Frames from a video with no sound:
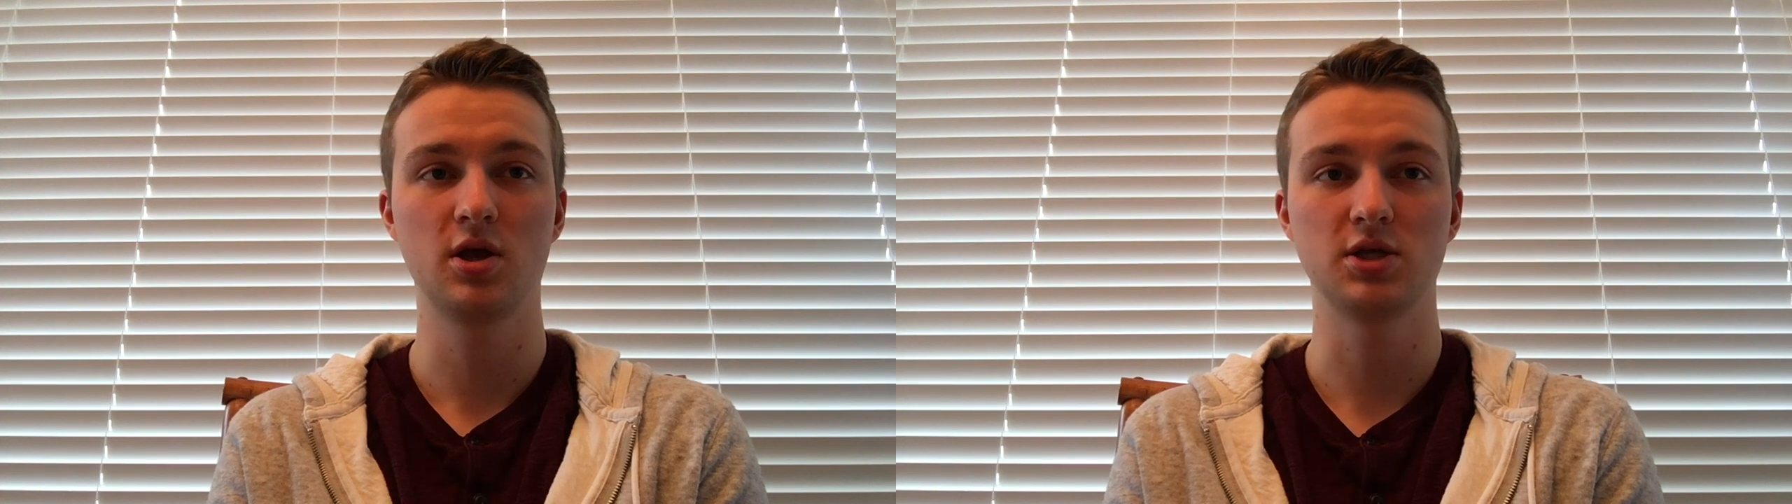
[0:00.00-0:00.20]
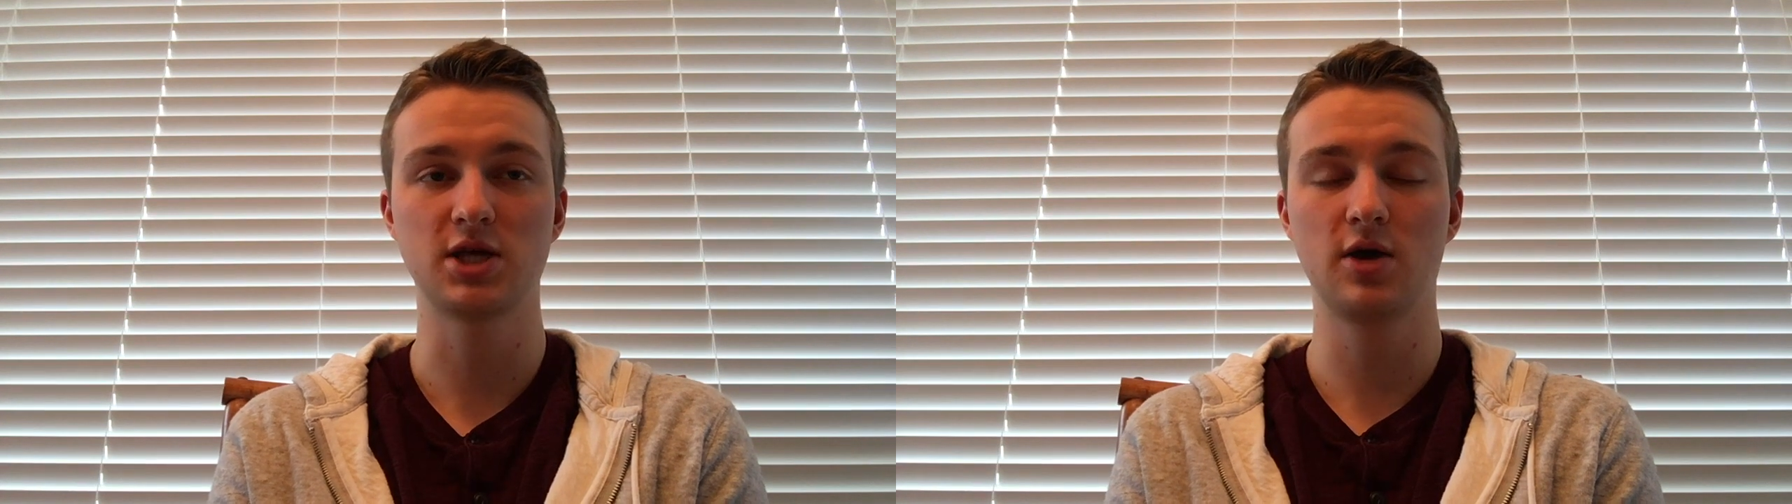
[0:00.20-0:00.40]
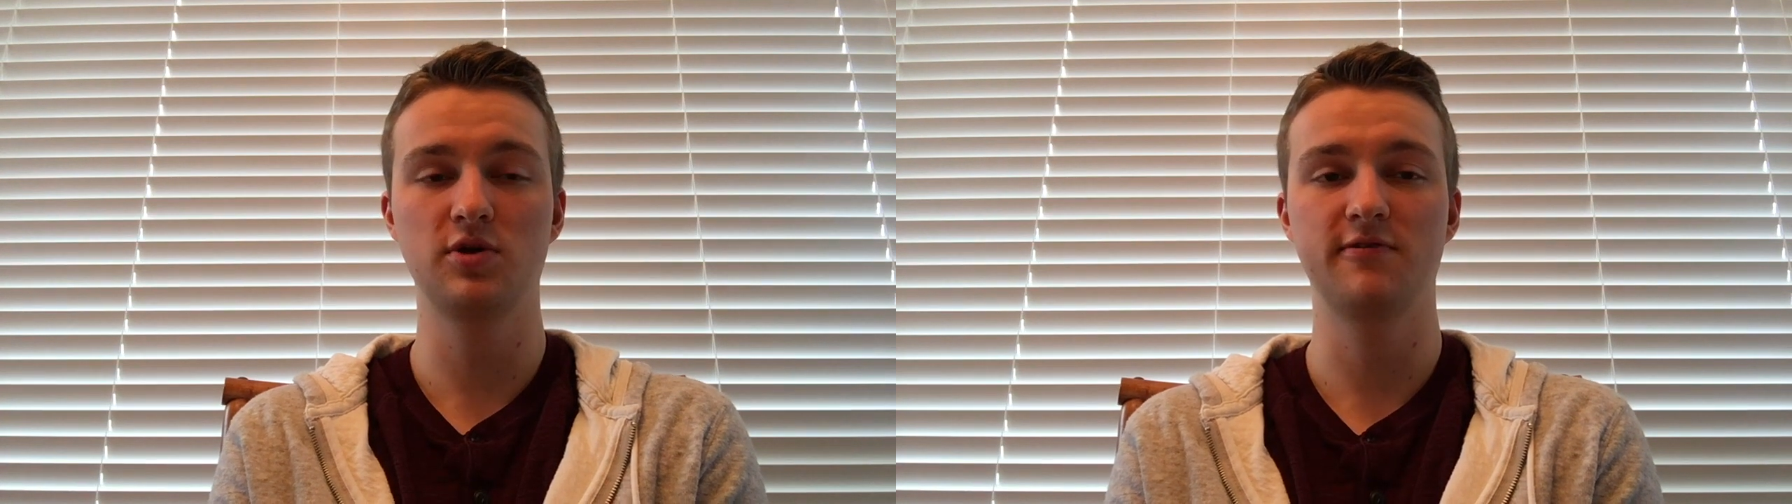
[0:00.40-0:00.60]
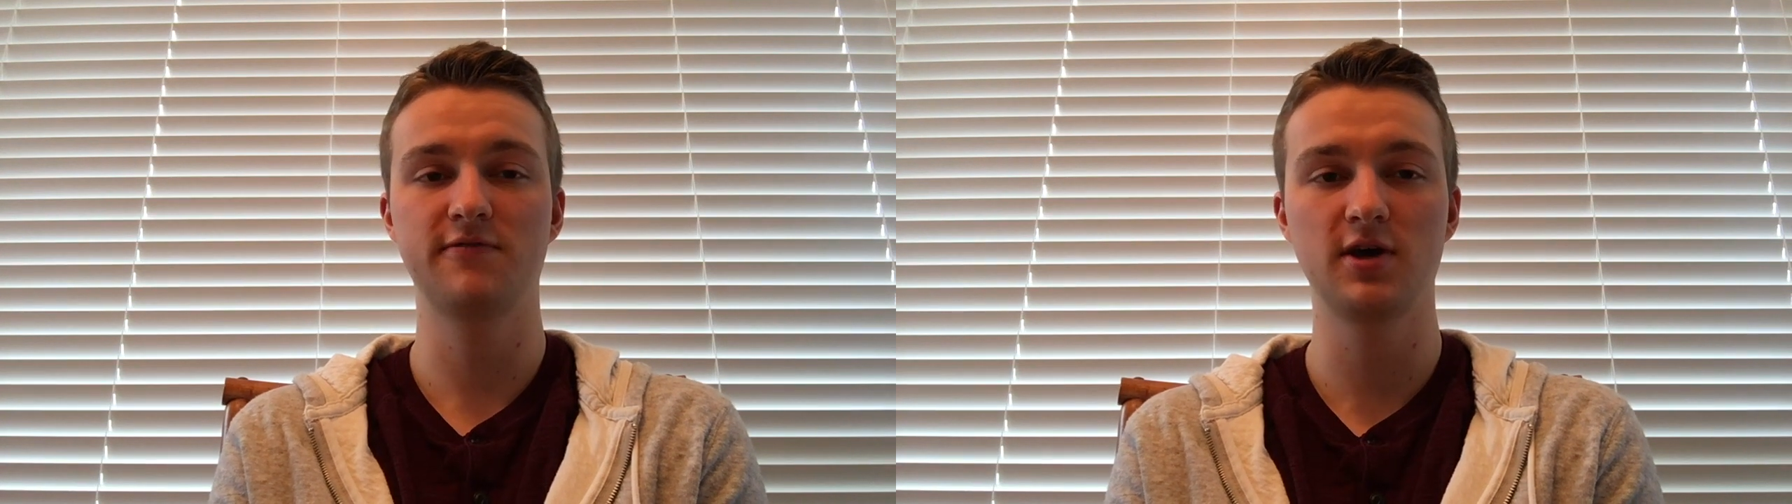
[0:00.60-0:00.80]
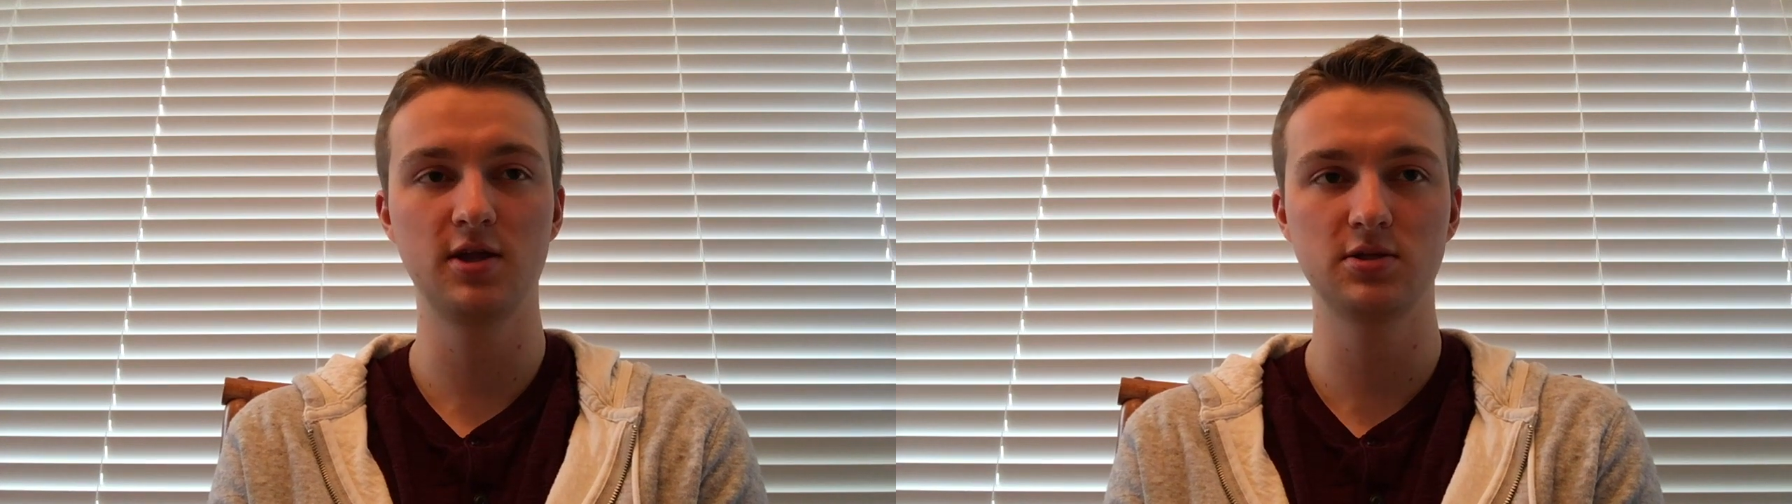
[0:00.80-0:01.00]
is how he
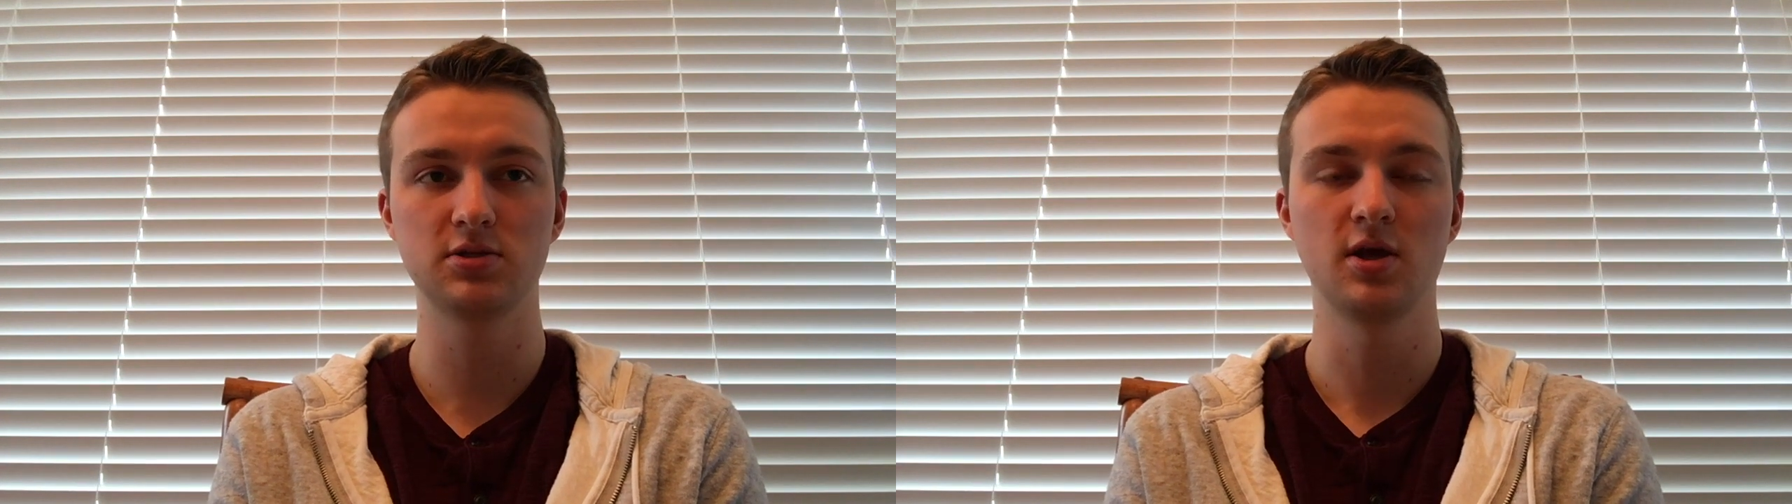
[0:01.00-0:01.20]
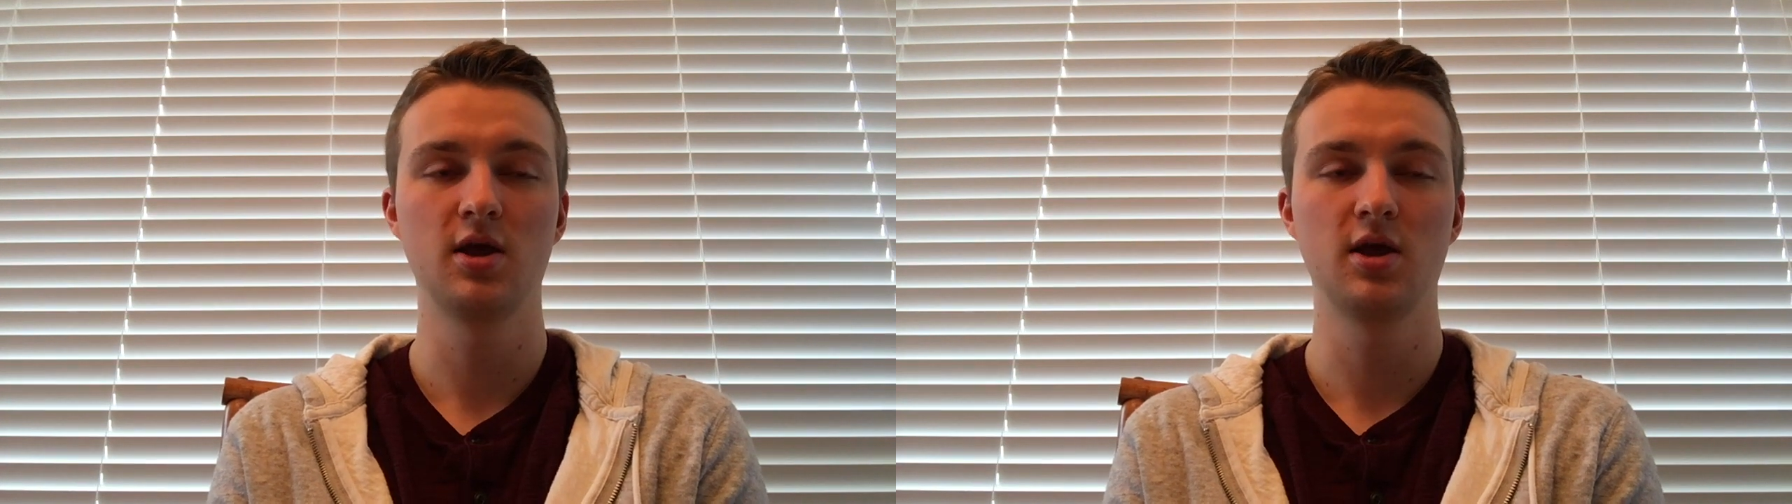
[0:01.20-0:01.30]
fights,